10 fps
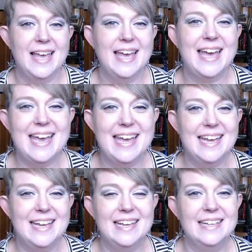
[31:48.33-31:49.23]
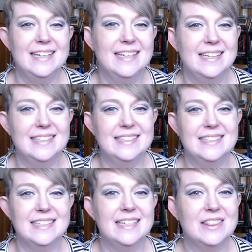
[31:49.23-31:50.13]
Hey, it
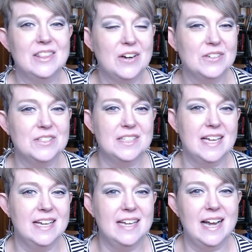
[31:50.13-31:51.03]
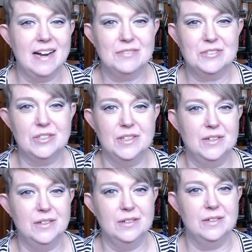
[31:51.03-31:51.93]
is Thursday
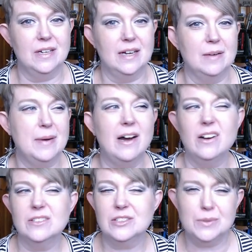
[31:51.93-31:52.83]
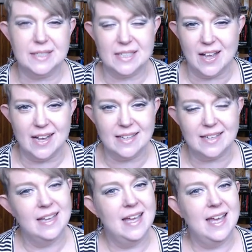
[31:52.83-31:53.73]
afternoon about 2 o'clock,
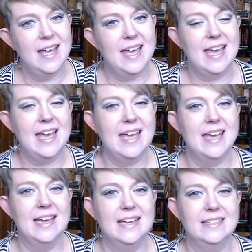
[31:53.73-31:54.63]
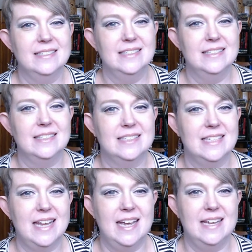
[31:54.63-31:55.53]
and
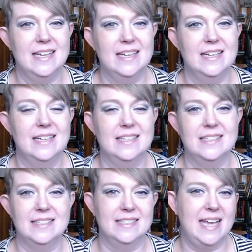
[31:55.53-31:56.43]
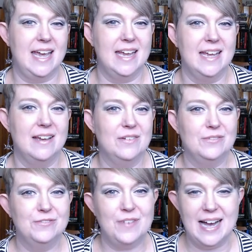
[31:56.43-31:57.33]
today is day
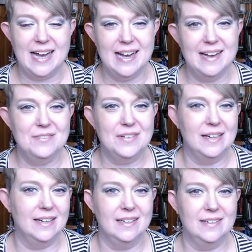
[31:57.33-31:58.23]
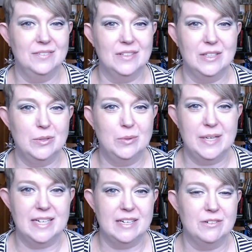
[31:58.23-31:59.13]
5 of the
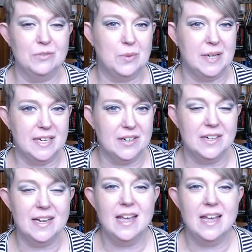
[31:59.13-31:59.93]
Week of Weird.